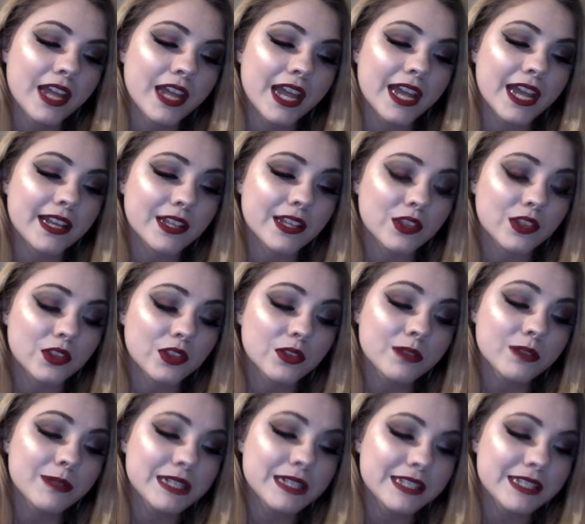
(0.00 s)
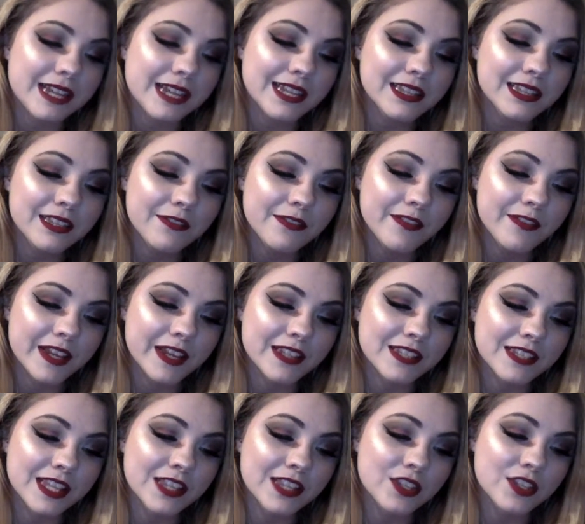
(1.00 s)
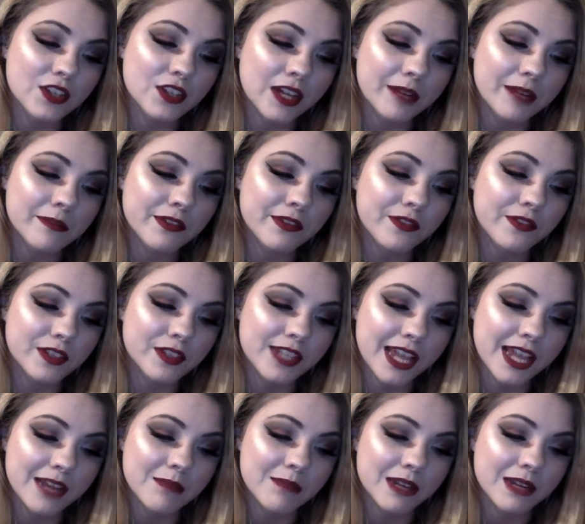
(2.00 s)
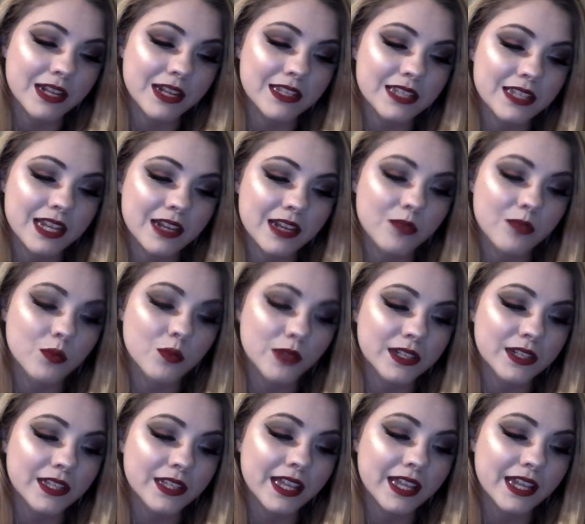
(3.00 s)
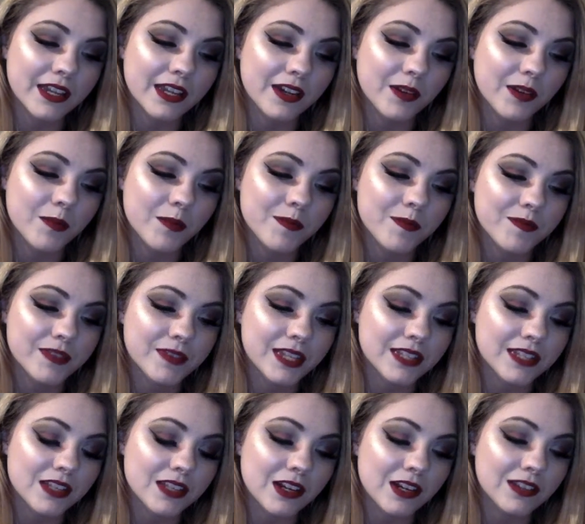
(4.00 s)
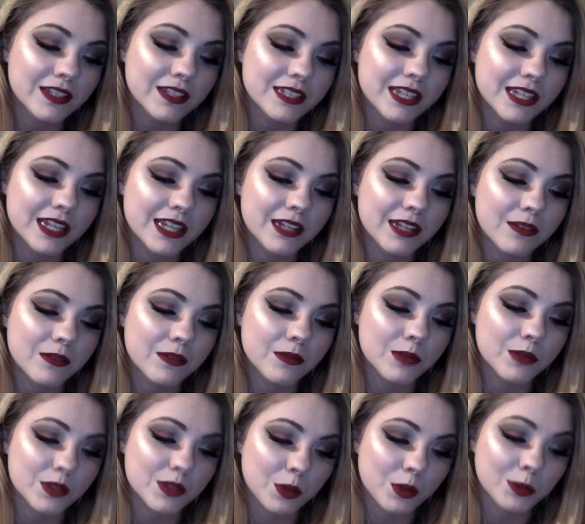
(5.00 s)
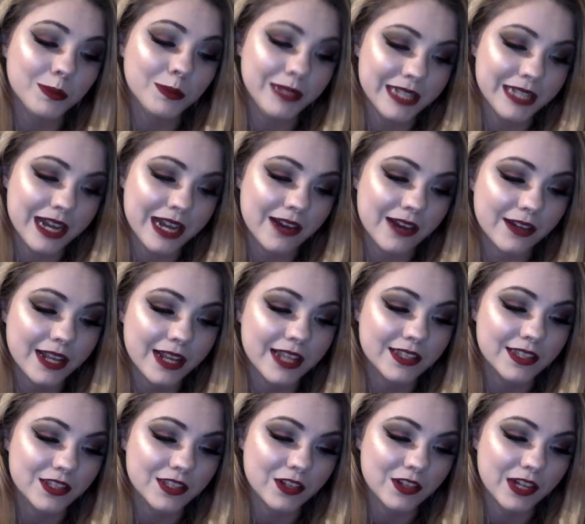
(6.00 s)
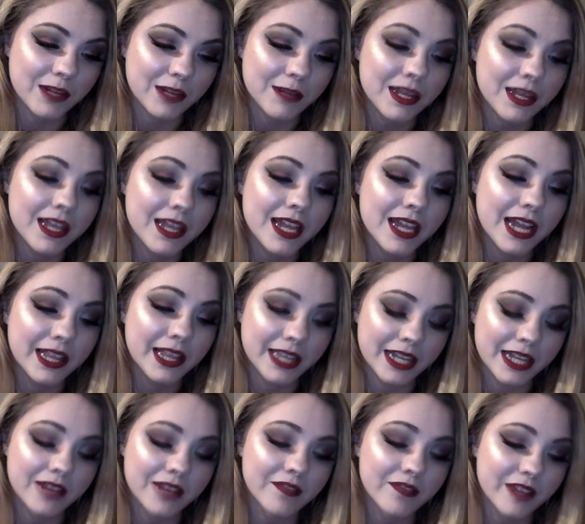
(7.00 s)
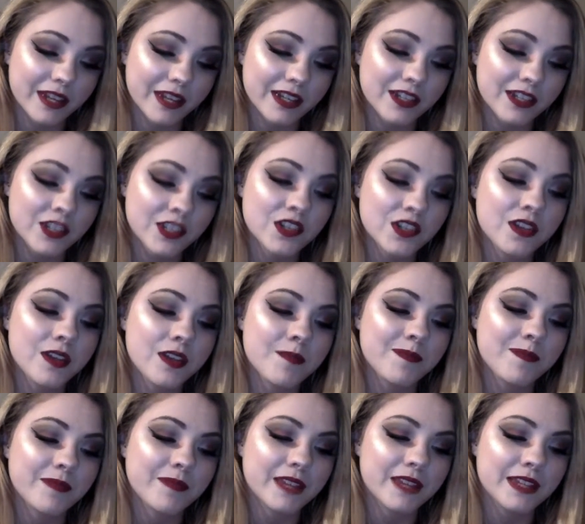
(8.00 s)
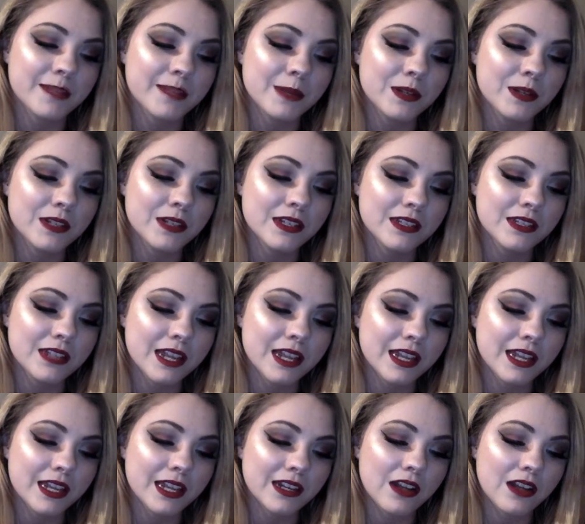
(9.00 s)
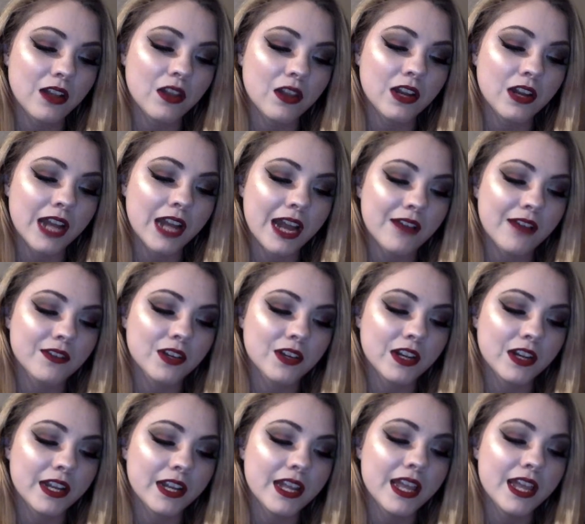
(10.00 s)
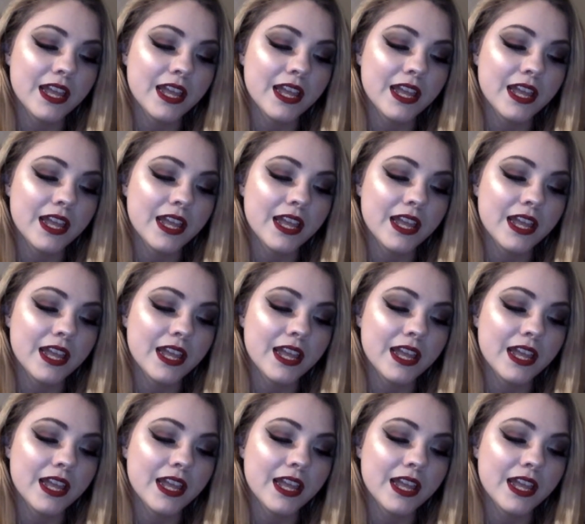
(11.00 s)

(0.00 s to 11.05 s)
and it looked me dead in the face and screamed for 10 minutes, and it wouldn't let go. That's all it did, was hold me down and scream, and then it vanished. I spoke to a psychic not long after it,